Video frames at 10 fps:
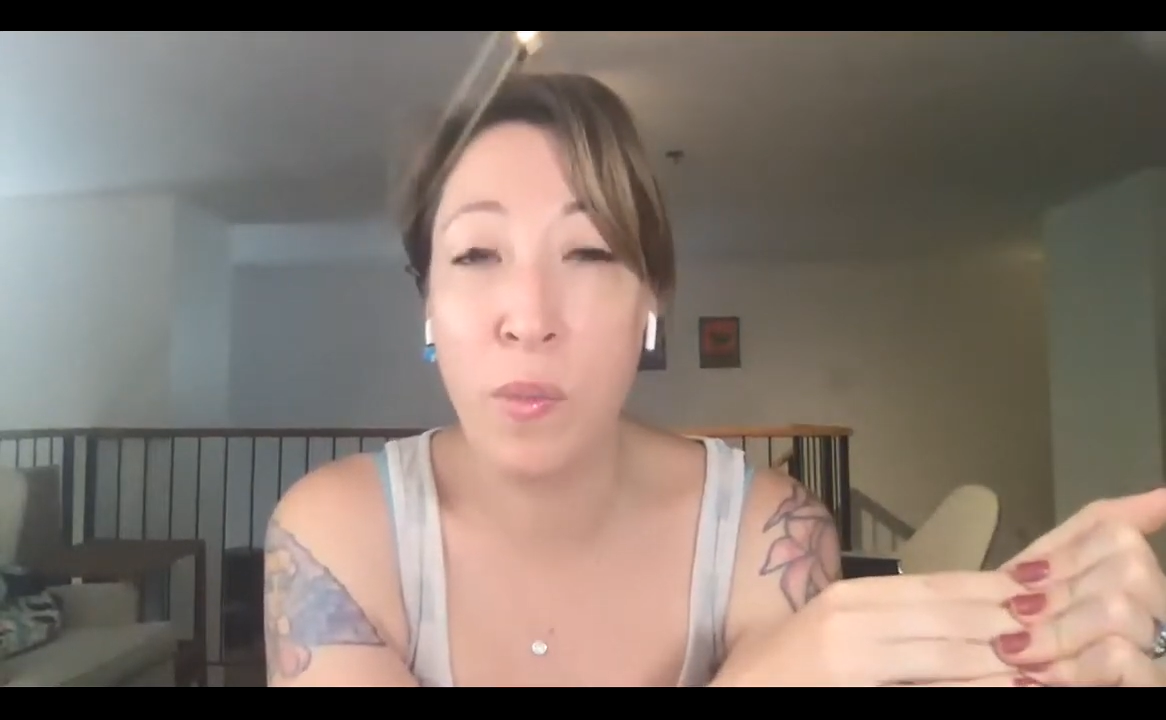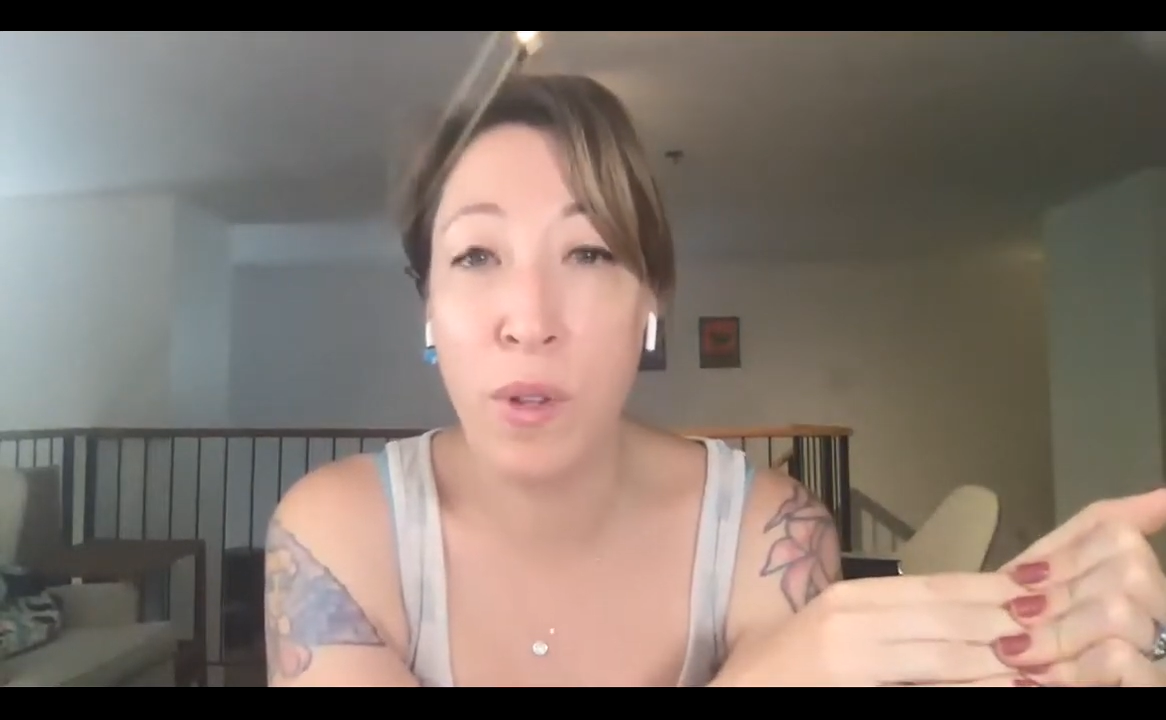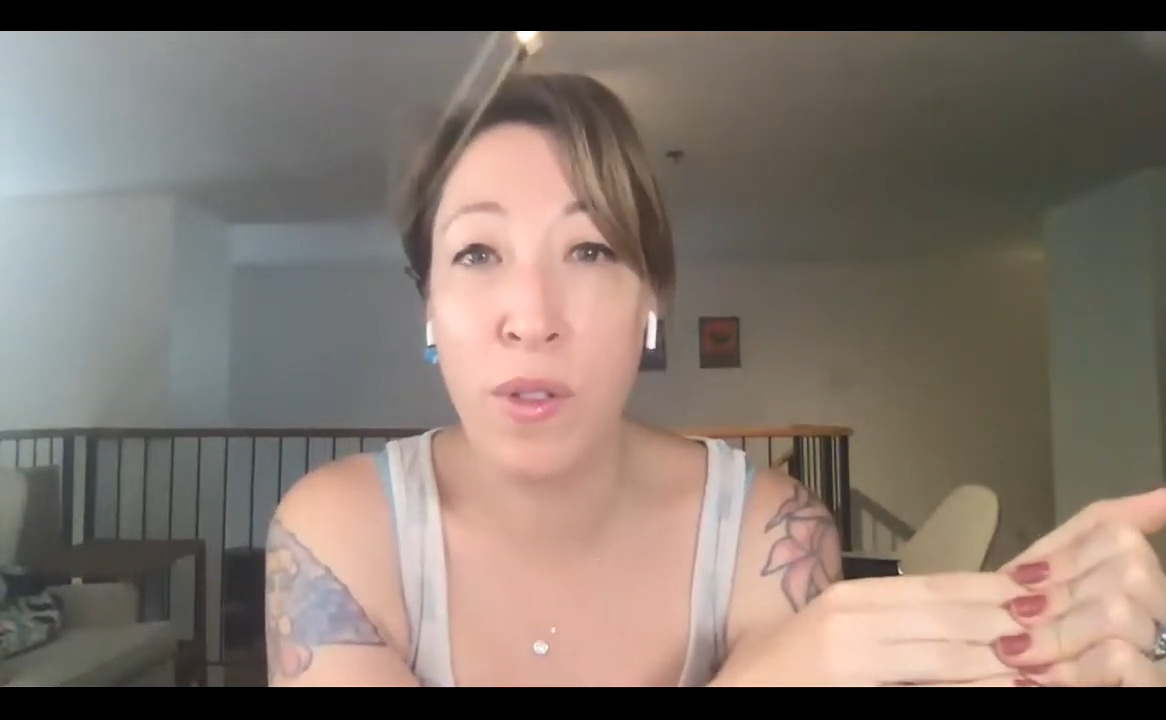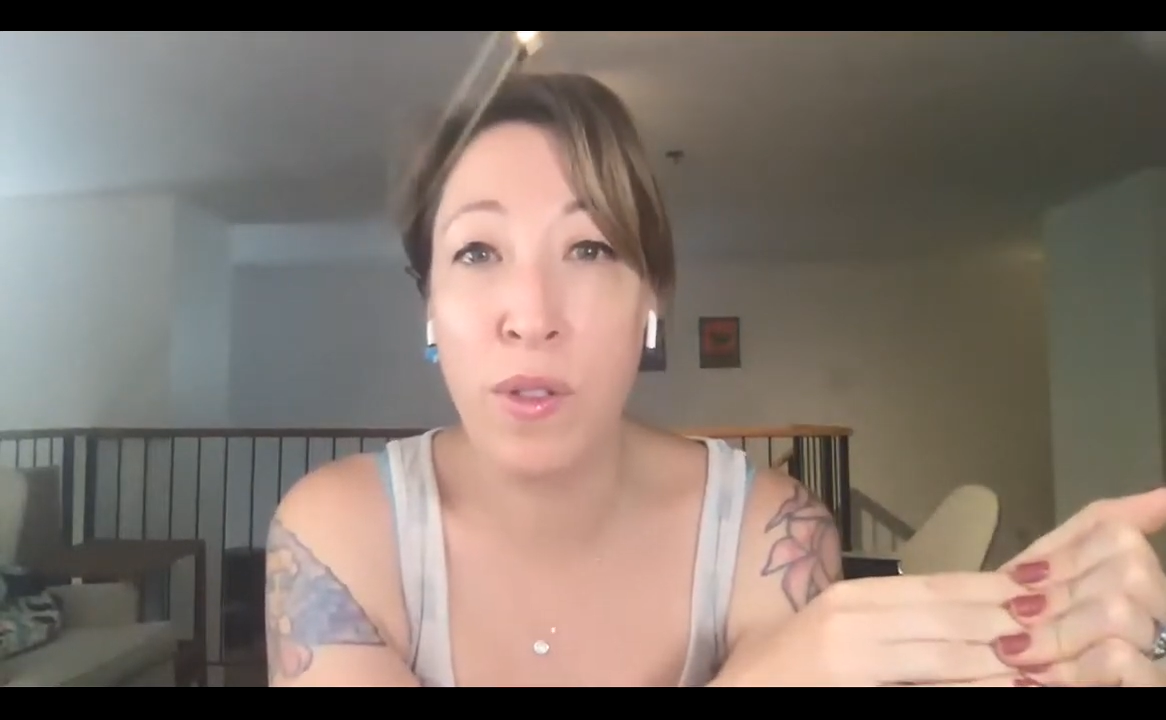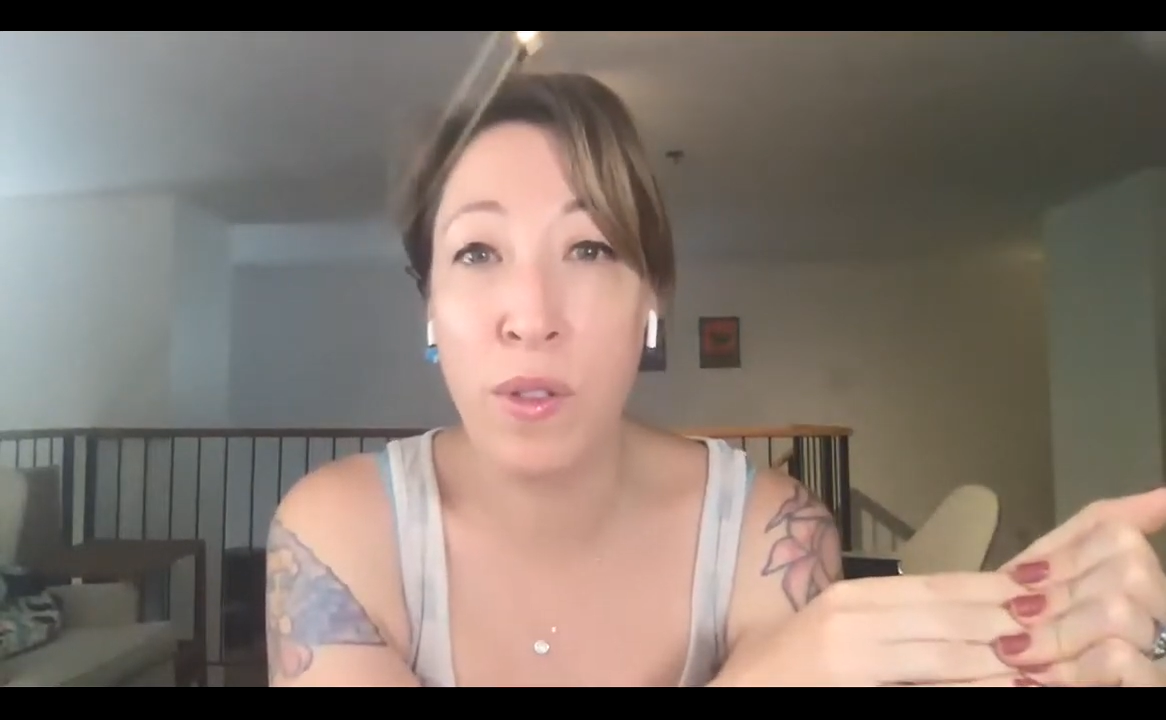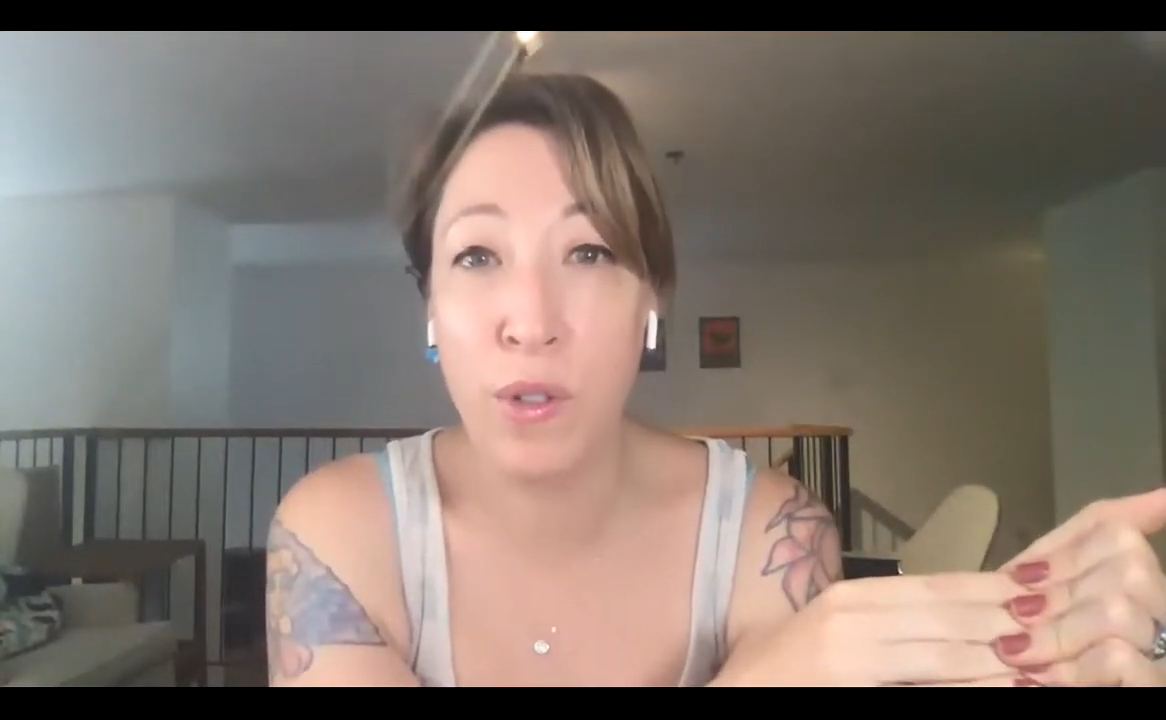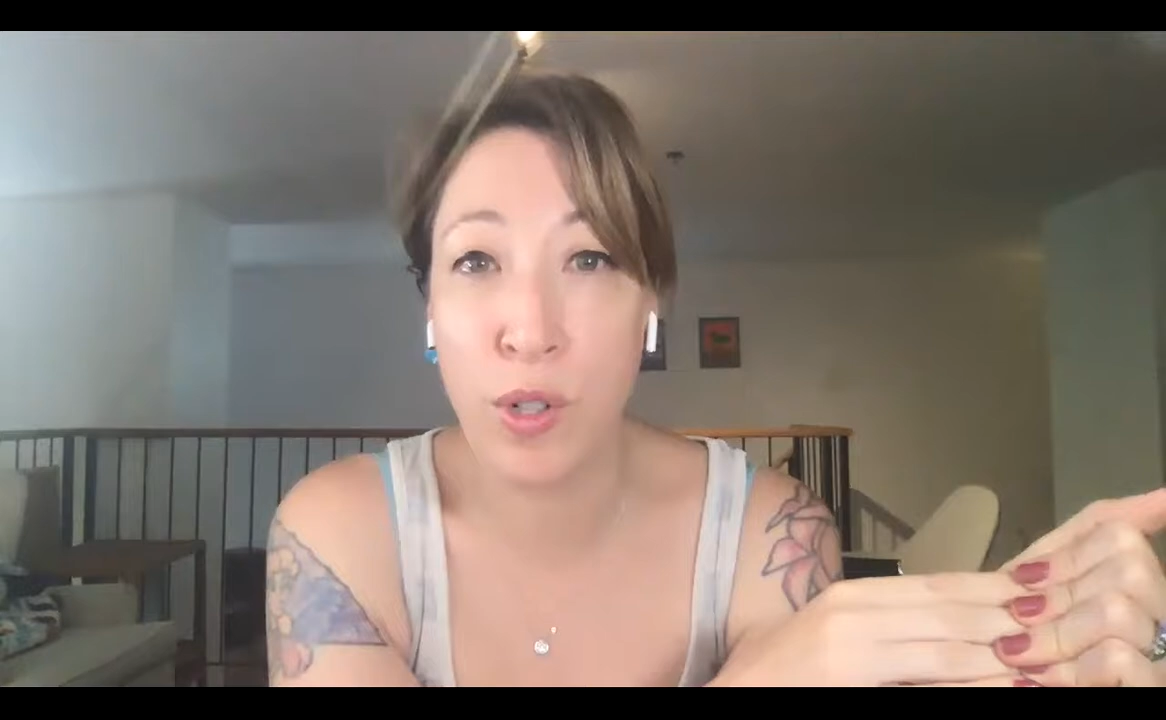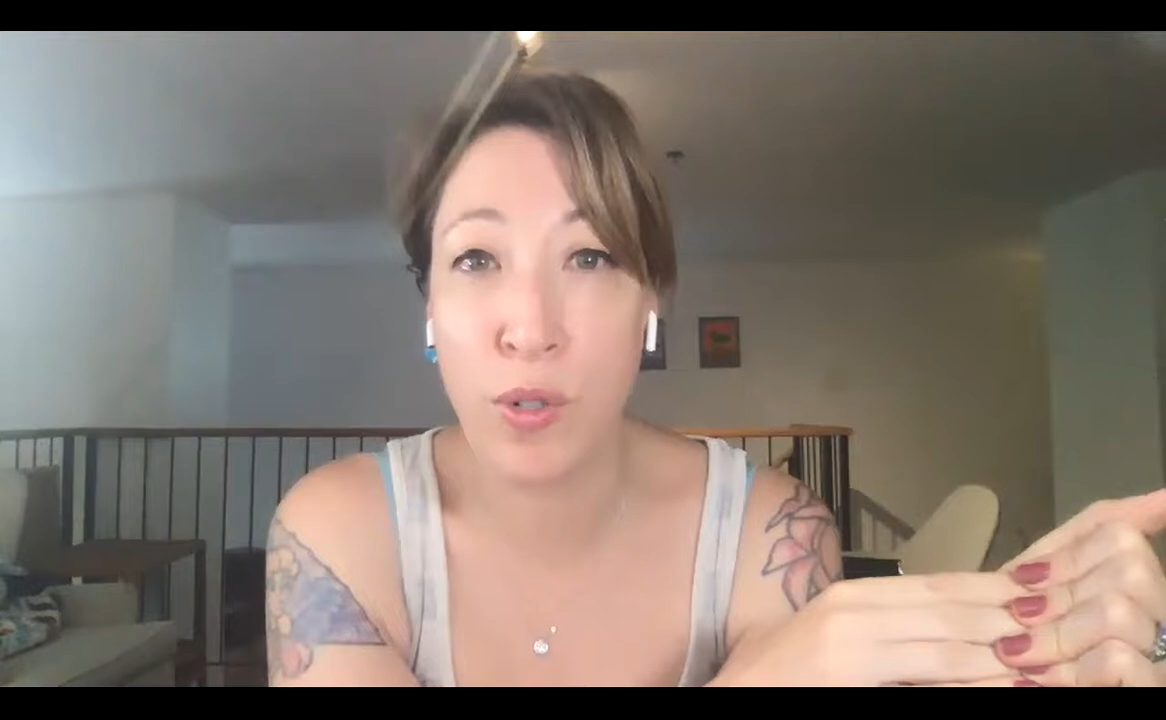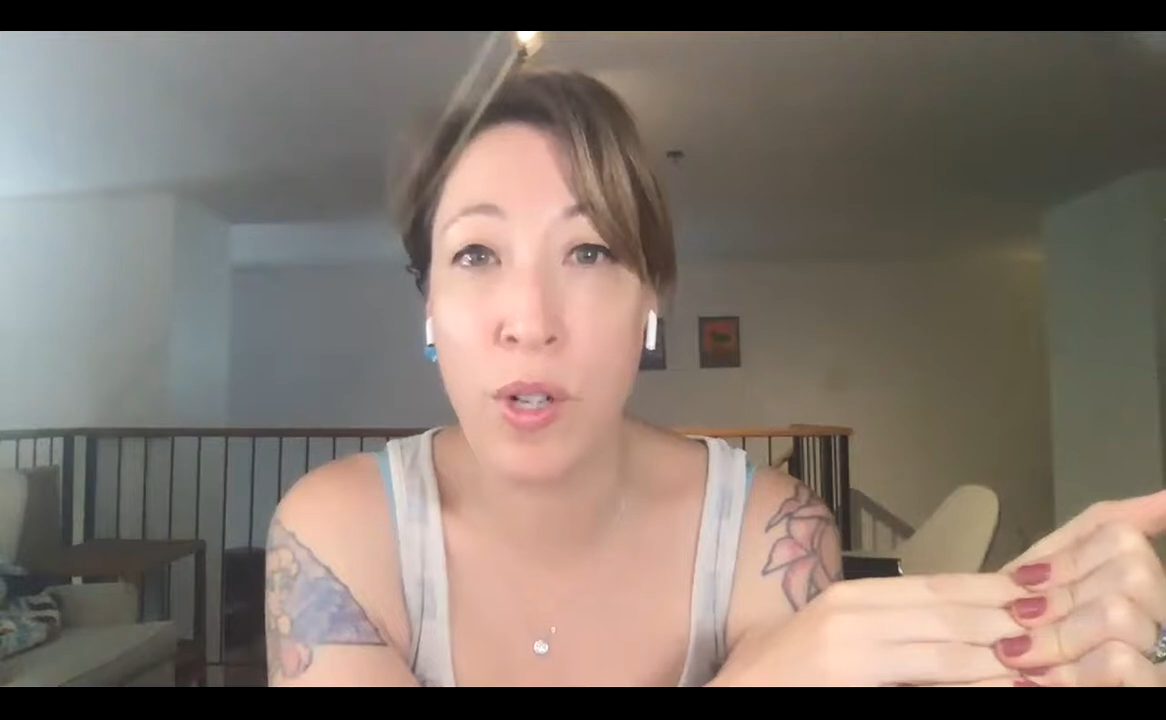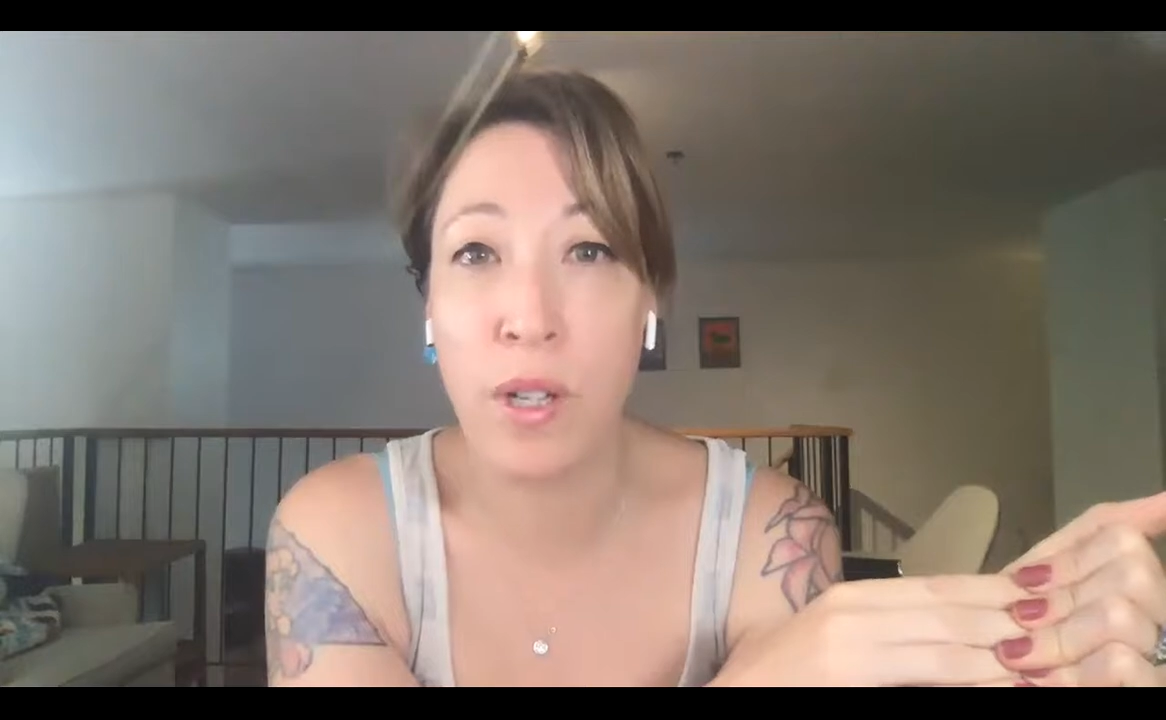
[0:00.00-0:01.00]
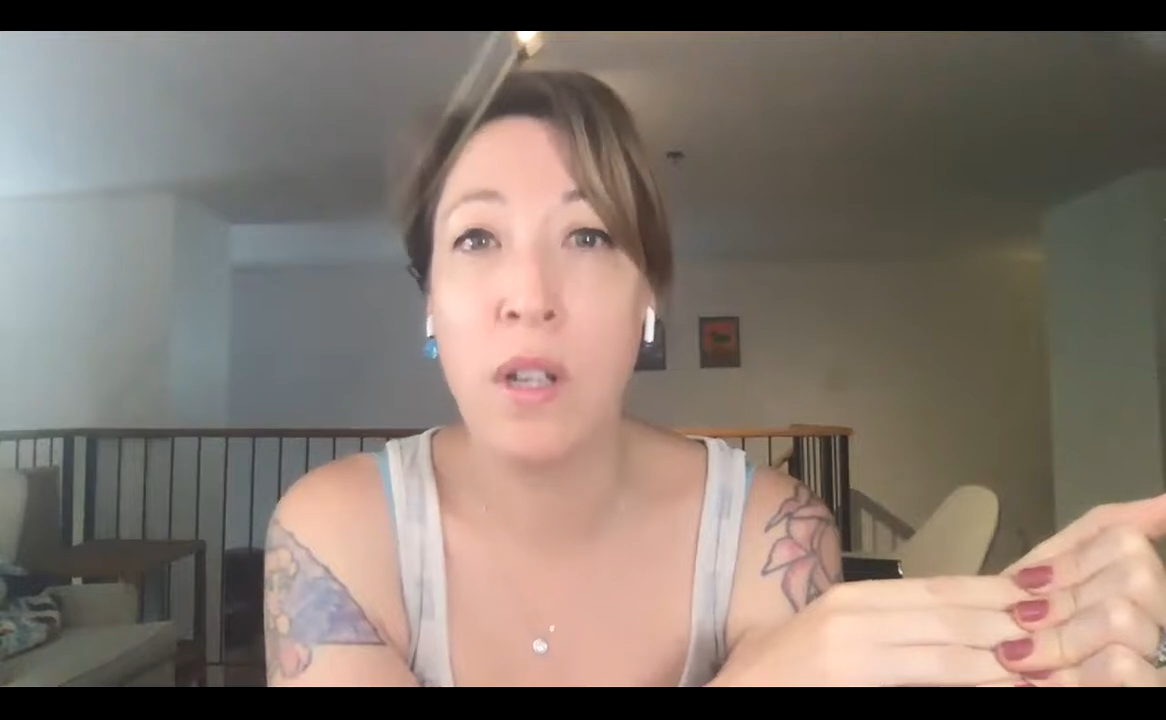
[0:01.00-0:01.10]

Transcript: with their children.